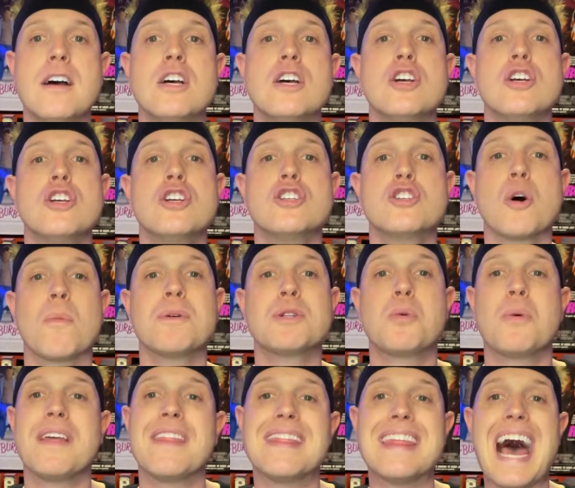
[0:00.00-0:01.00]
So
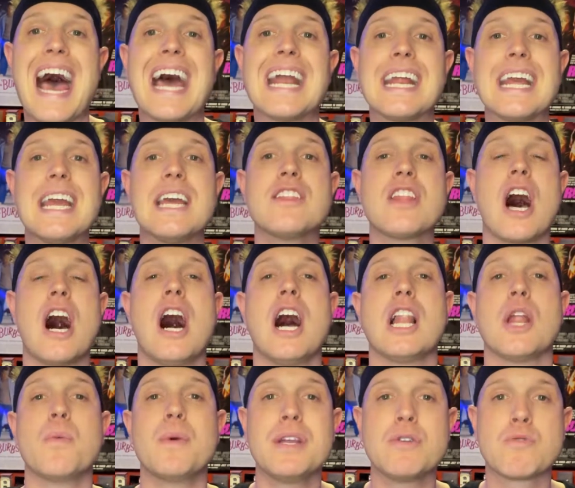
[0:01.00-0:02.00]
between that and the
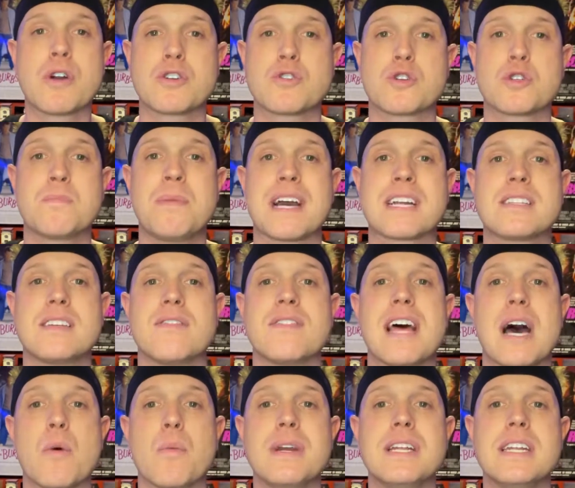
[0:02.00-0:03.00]
Halloween retrospective
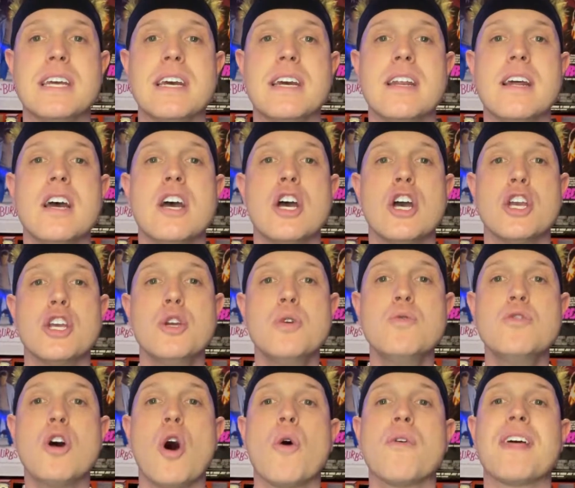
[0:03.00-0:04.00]
that we did, you
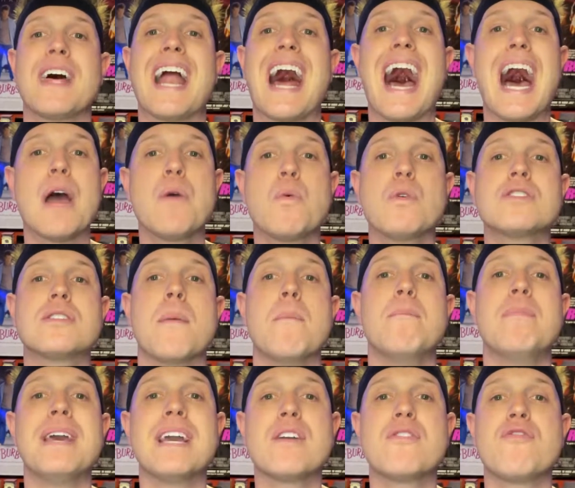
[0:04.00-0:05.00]
know that I was a
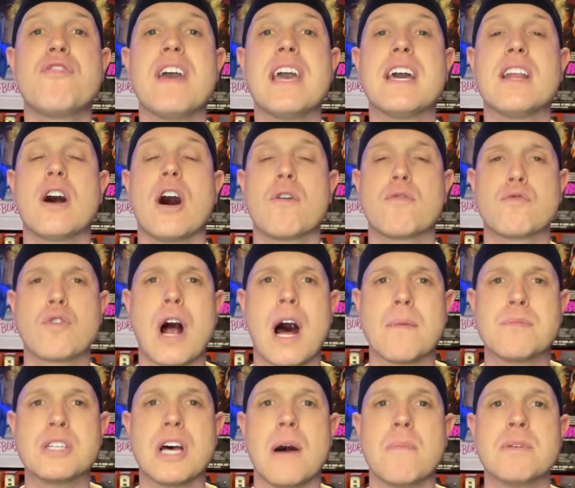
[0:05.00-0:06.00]
big fan of Rob
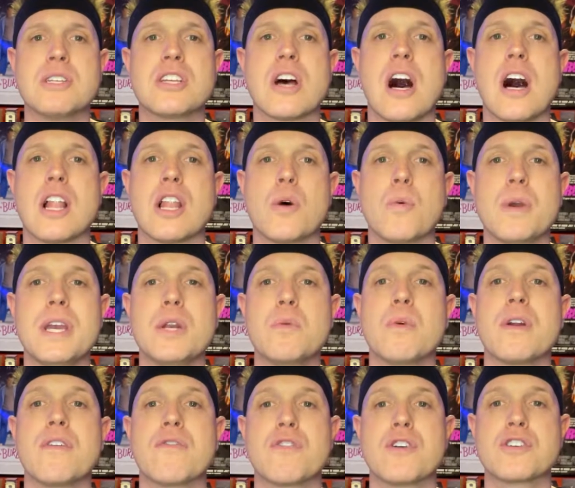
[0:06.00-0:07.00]
Zombie's Halloween when
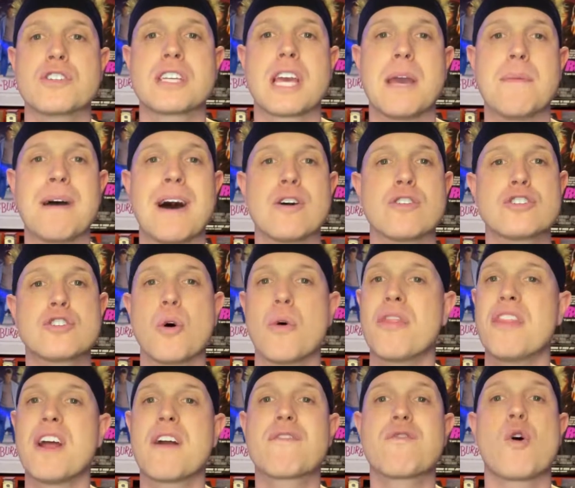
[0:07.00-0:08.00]
it first came out. So
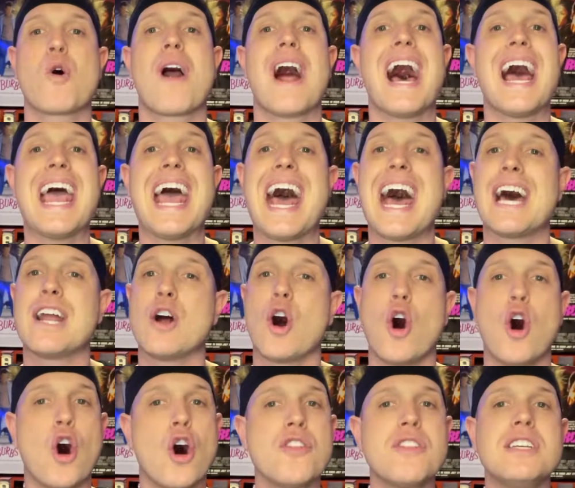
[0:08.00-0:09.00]
therefore, I had
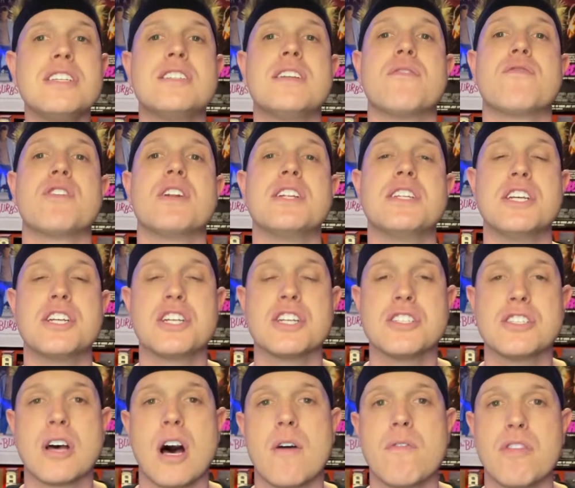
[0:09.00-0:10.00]
all these different editions
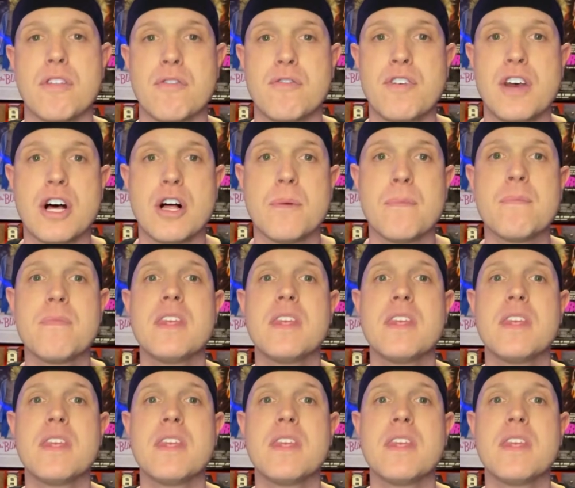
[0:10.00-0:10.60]
of the film